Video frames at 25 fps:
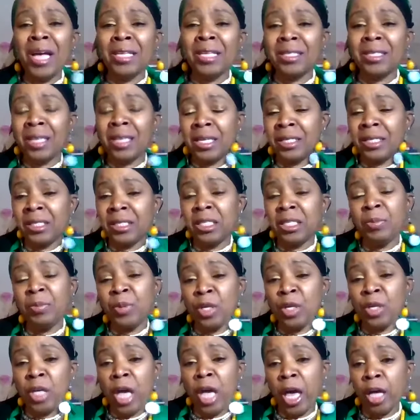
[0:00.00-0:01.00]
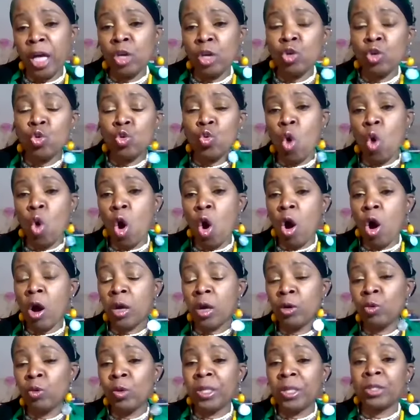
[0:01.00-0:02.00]
as a CPA
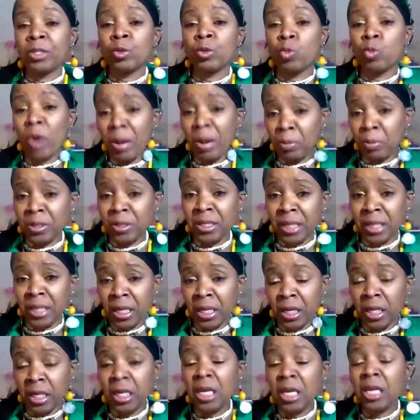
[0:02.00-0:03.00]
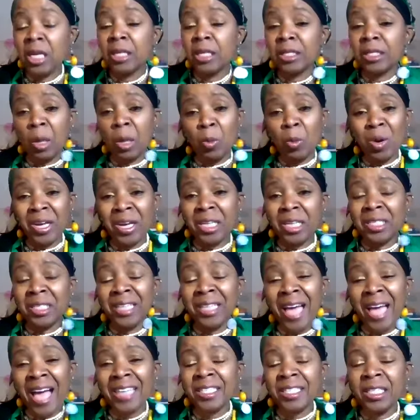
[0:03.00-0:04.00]
who is representing someone in
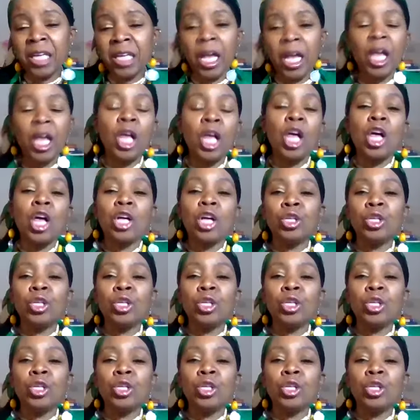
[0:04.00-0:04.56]
tax debt,